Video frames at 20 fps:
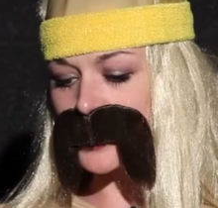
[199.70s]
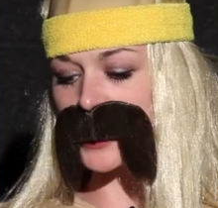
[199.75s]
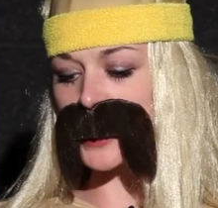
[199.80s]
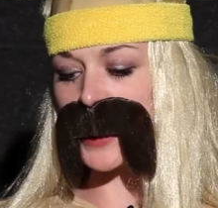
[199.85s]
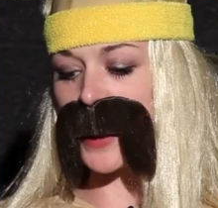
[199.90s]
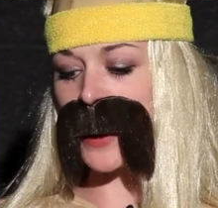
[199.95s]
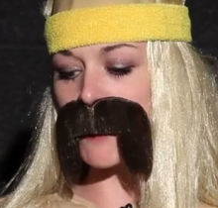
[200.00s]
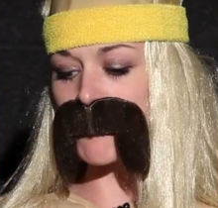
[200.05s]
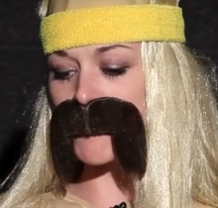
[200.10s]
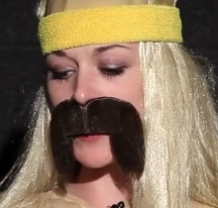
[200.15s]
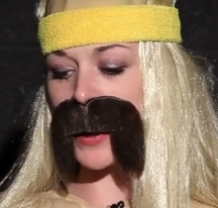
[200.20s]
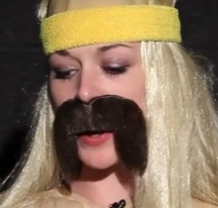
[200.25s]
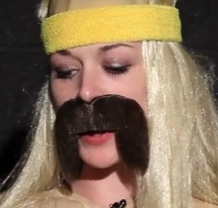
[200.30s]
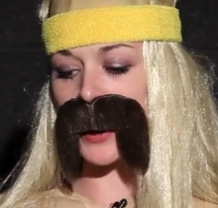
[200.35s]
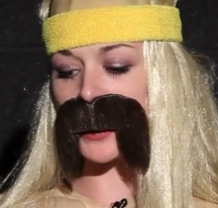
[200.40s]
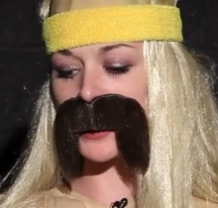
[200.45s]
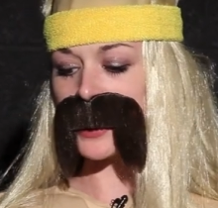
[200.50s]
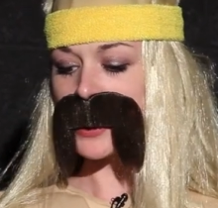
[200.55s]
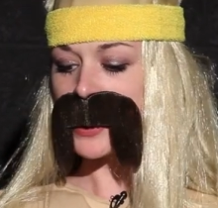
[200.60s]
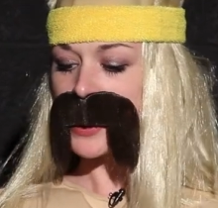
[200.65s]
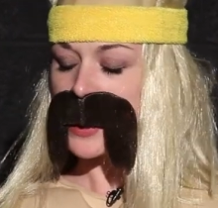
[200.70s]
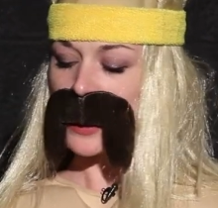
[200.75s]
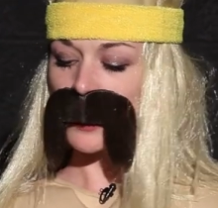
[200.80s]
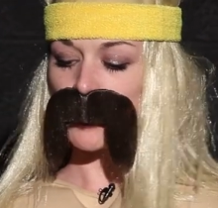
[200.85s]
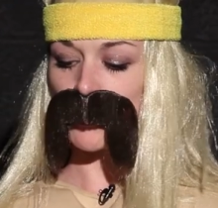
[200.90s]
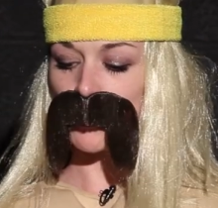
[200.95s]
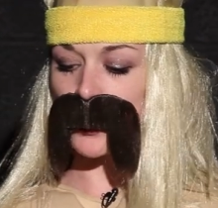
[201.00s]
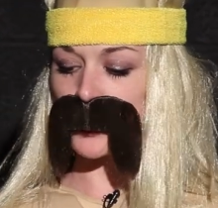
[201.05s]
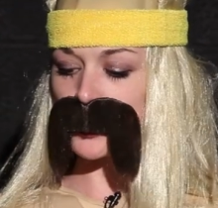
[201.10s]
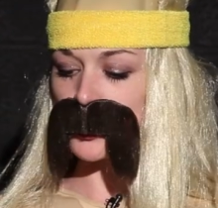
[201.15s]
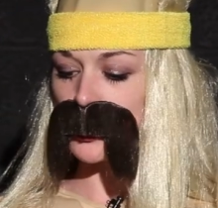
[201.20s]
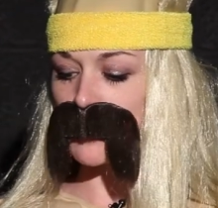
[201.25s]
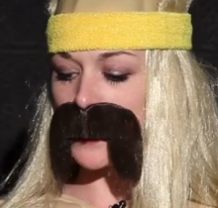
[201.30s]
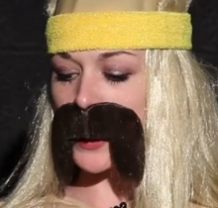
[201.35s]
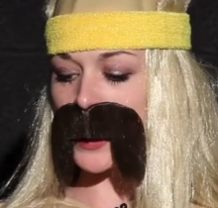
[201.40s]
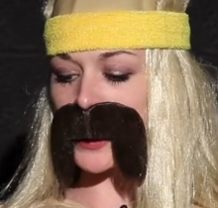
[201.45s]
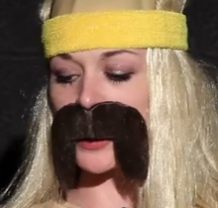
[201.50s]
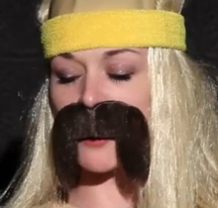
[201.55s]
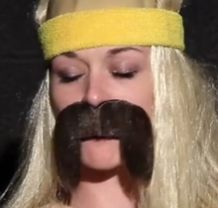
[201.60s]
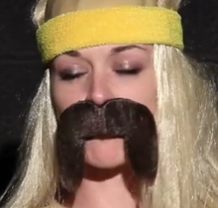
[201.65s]
today, man, in
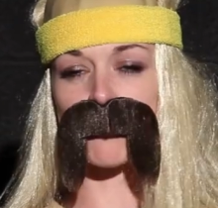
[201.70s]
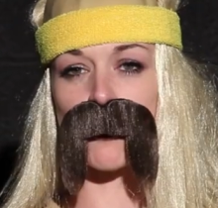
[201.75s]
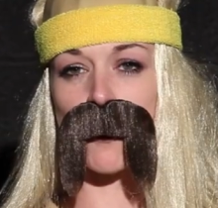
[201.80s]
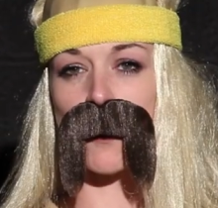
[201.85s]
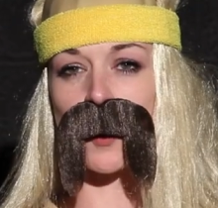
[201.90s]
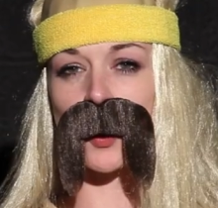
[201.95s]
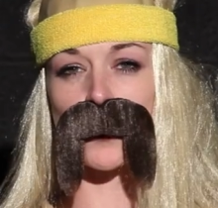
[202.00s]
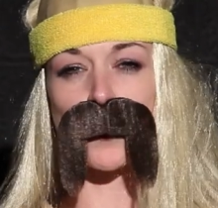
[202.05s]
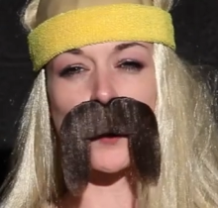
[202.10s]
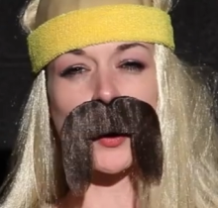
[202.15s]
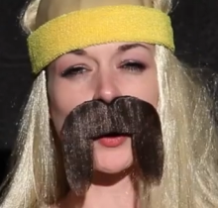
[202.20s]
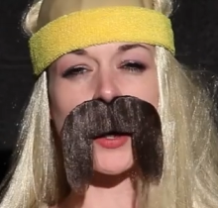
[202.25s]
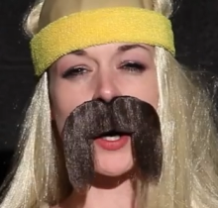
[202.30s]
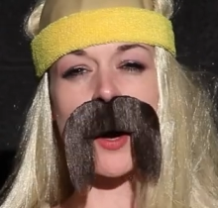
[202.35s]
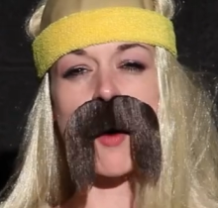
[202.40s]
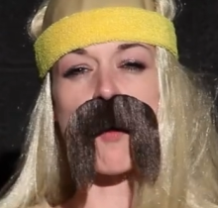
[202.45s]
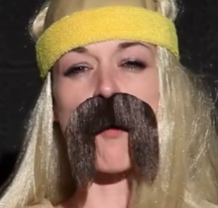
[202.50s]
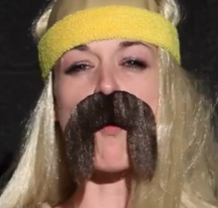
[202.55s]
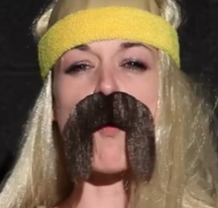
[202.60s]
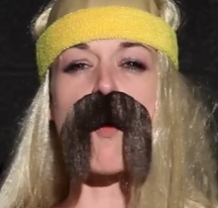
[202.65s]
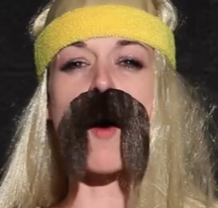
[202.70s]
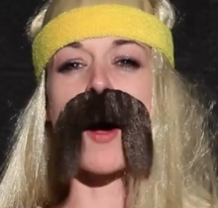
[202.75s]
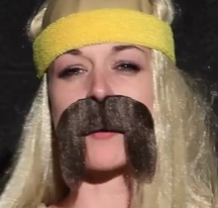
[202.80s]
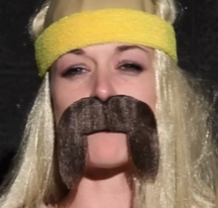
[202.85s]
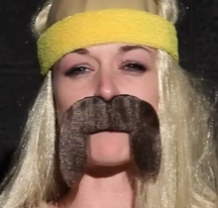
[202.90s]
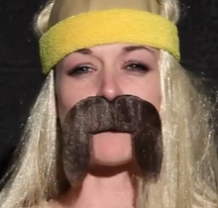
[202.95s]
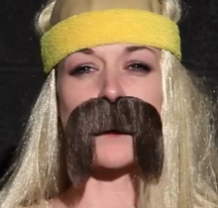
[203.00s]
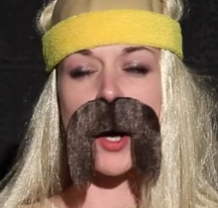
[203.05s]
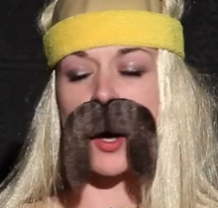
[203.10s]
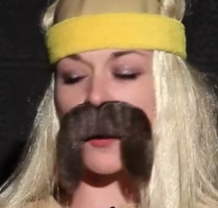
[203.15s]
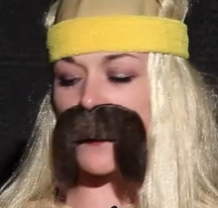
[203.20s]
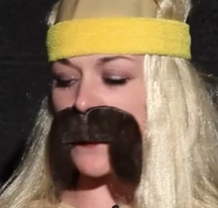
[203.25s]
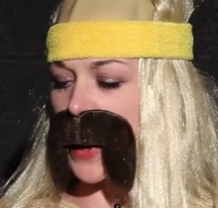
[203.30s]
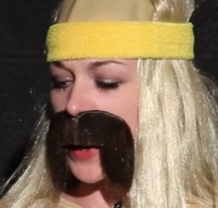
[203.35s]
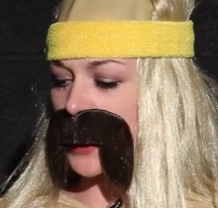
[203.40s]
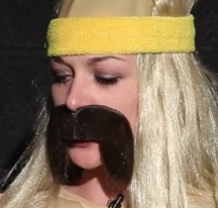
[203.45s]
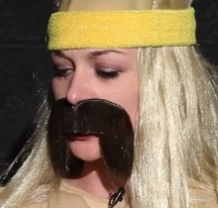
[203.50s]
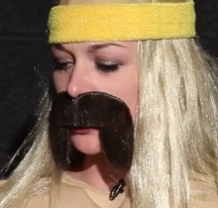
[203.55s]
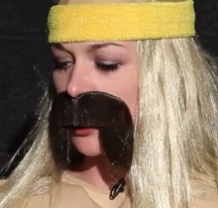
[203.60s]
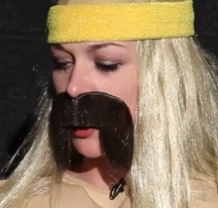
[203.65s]
WrestleMania four, we're gonna wipe all
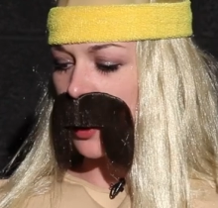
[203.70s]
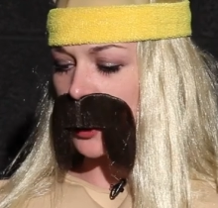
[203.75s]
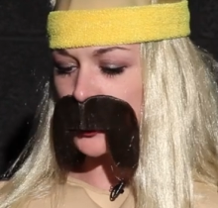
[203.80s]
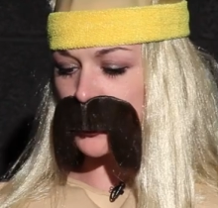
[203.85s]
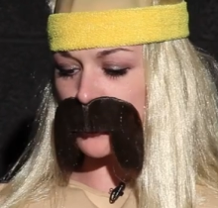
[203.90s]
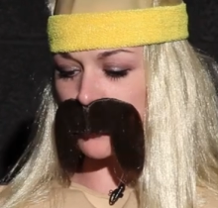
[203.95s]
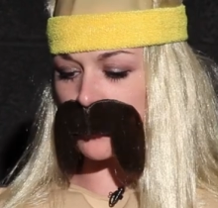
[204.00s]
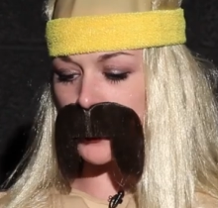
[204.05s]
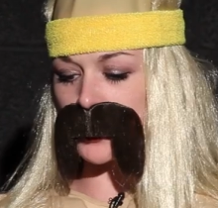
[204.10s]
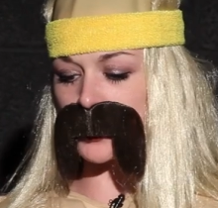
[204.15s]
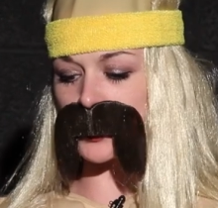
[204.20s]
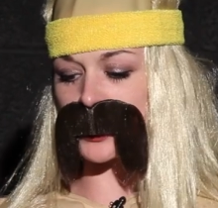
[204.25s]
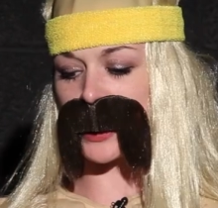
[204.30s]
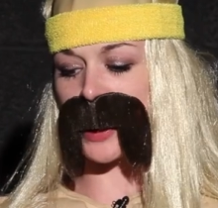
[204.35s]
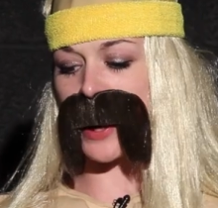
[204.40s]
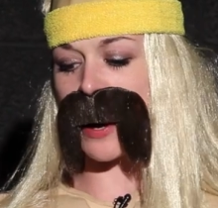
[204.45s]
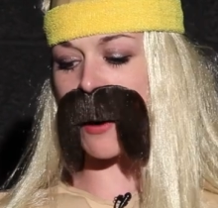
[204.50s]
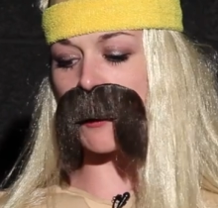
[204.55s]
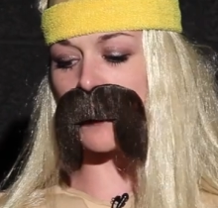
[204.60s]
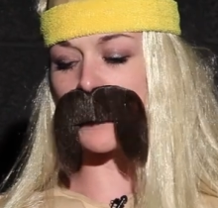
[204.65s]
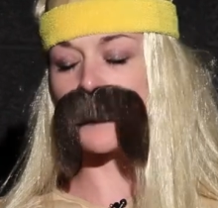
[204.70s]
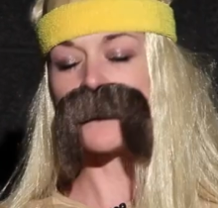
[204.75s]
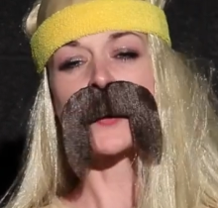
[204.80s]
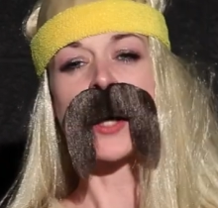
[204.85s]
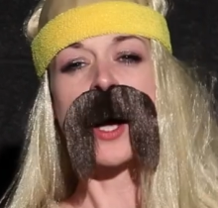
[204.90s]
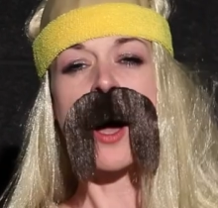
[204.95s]
that controversy out.